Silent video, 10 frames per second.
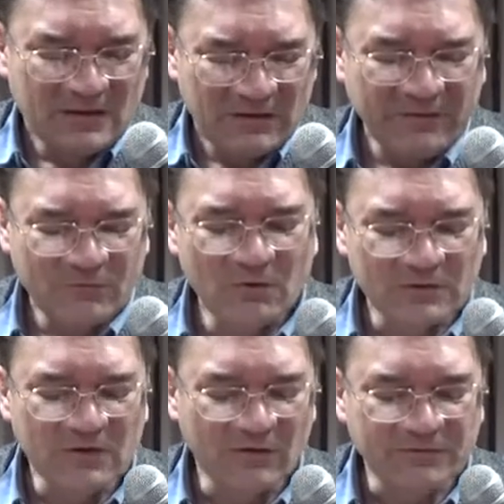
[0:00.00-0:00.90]
That's what
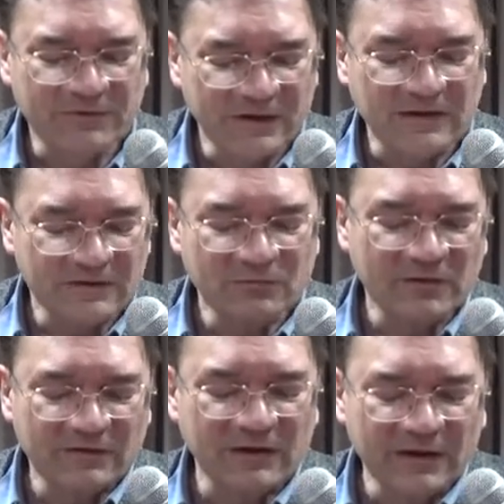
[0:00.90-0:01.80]
God did
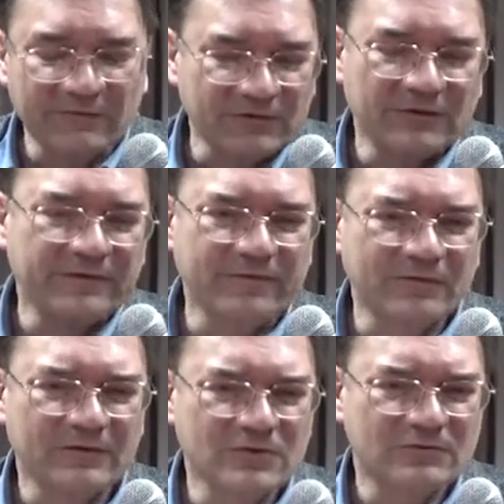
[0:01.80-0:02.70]
with David and his
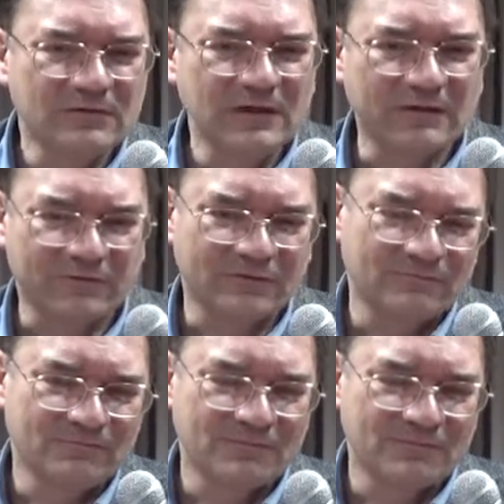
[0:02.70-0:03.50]
sexual lust.